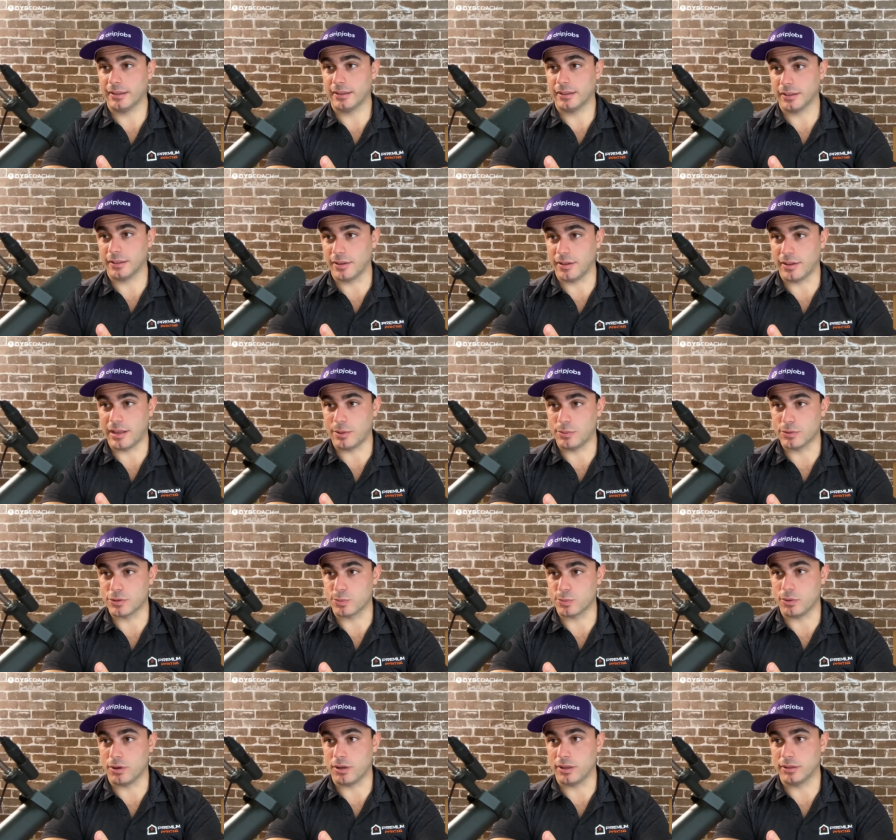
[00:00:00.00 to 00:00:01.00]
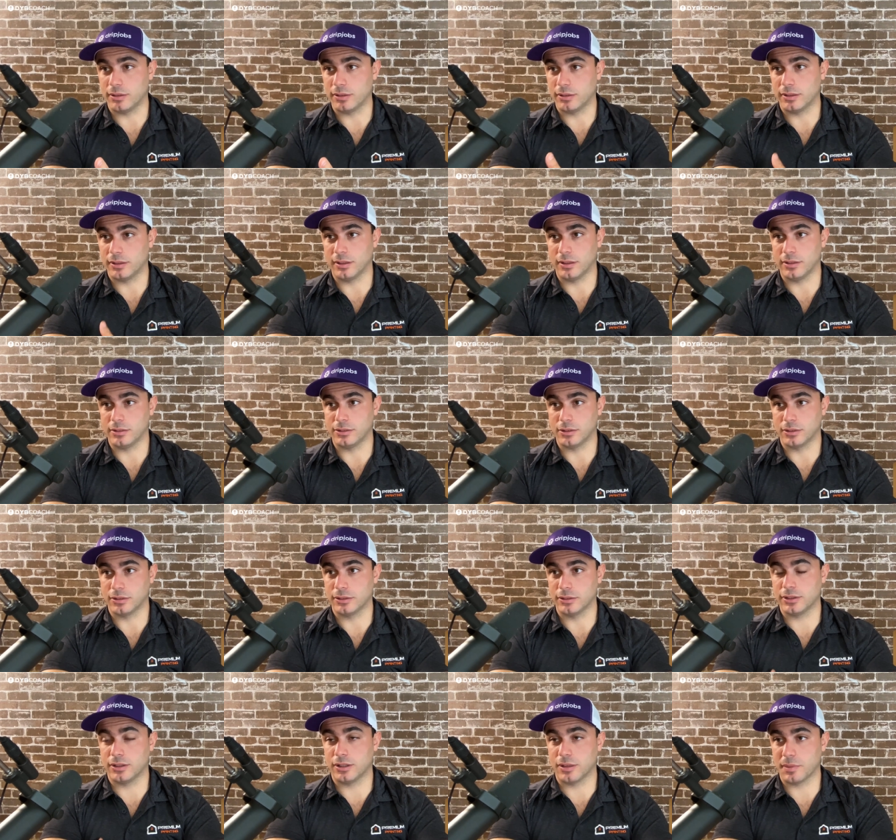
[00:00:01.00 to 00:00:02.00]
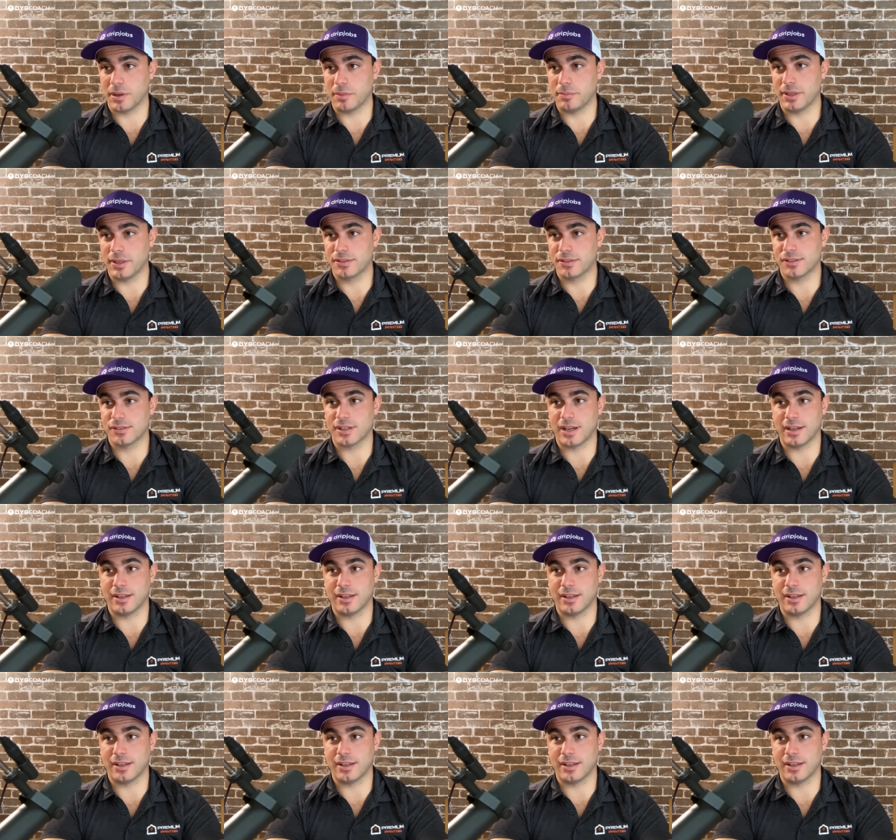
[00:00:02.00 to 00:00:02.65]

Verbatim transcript: You know, that was one. Mm-hmm. You know, early on in my business,